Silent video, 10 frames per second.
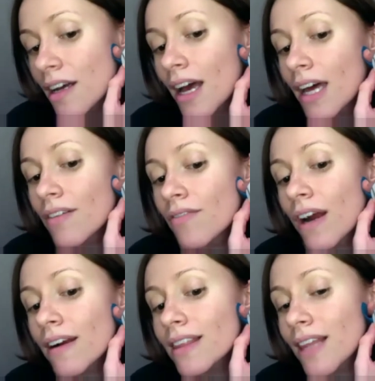and
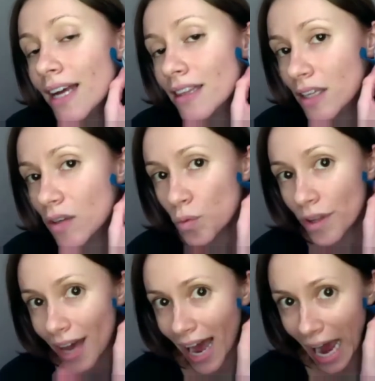very lightly,
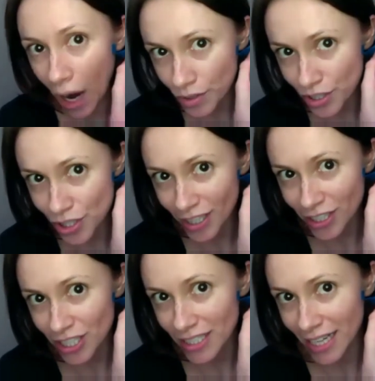without
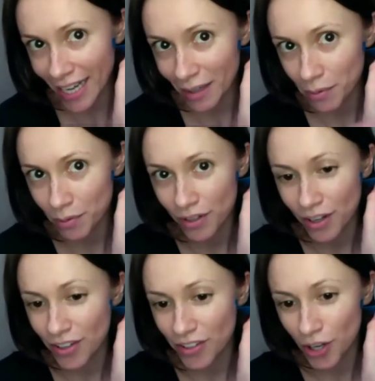stretching tape,
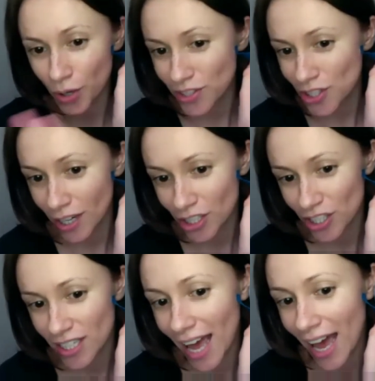don't stretch
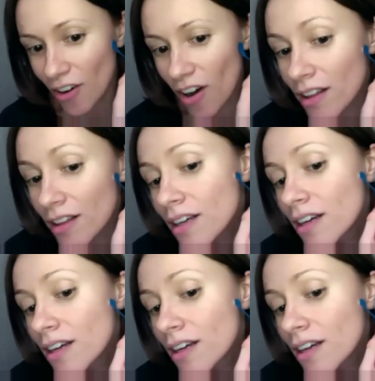it at all,